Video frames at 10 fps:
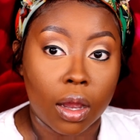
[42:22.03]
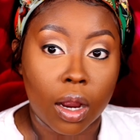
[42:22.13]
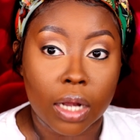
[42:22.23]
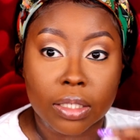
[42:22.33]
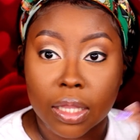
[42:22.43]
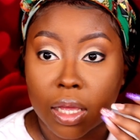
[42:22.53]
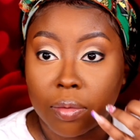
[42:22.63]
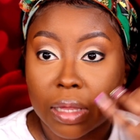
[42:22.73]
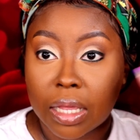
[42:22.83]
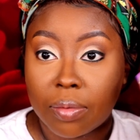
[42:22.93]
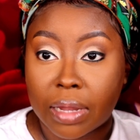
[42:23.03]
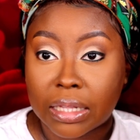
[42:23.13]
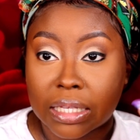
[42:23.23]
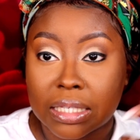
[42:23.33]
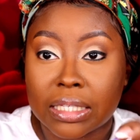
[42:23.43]
Alright, so I think I'm gonna keep it like
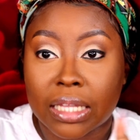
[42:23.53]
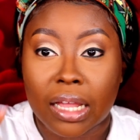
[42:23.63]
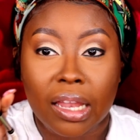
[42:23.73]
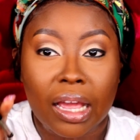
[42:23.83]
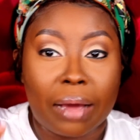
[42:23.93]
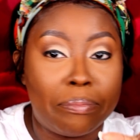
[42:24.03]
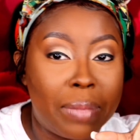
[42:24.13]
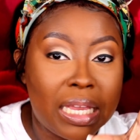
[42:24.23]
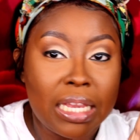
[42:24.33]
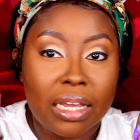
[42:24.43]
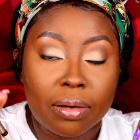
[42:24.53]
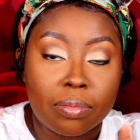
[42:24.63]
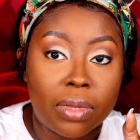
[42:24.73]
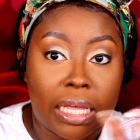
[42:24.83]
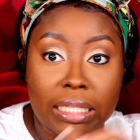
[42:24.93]
this. This slime like a
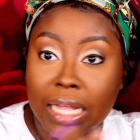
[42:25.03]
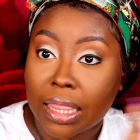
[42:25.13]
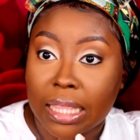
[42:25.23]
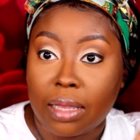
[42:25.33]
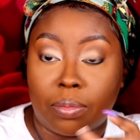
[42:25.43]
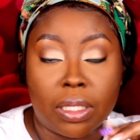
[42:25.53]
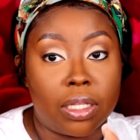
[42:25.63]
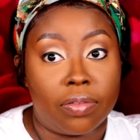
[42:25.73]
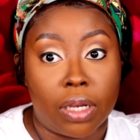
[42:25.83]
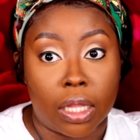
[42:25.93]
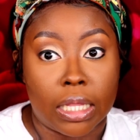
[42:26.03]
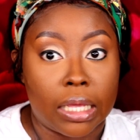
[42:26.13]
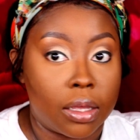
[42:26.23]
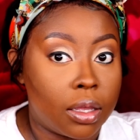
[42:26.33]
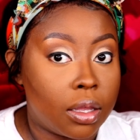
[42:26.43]
medium, like it's not thin, but it's definitely not thick.